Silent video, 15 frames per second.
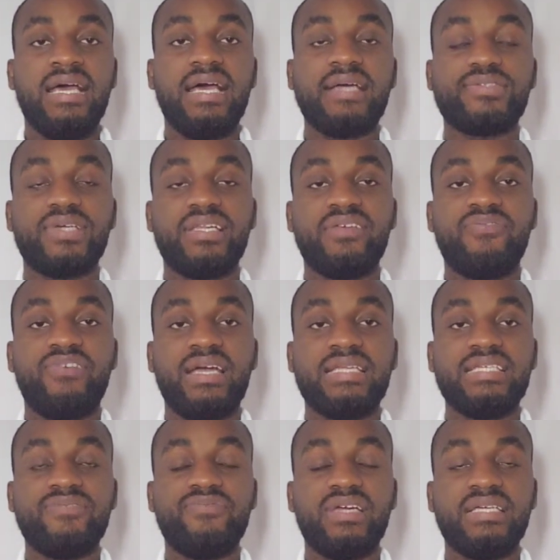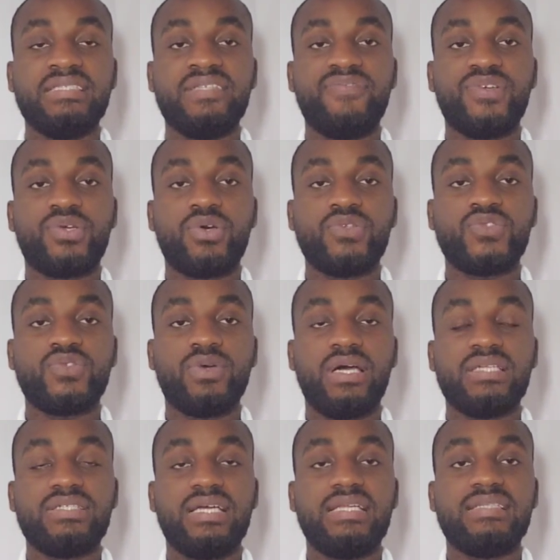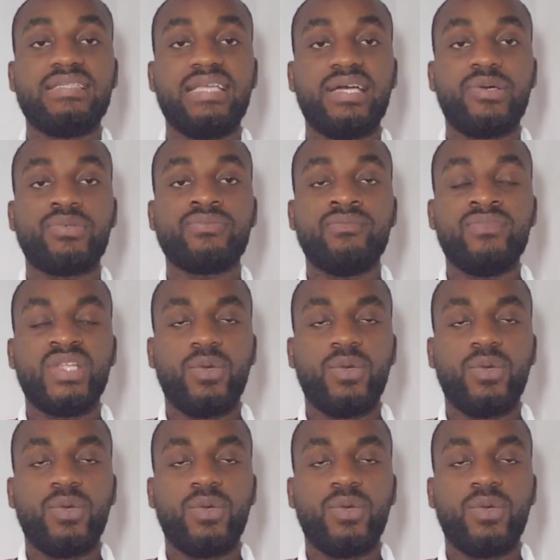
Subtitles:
actually find it very difficult to actually tell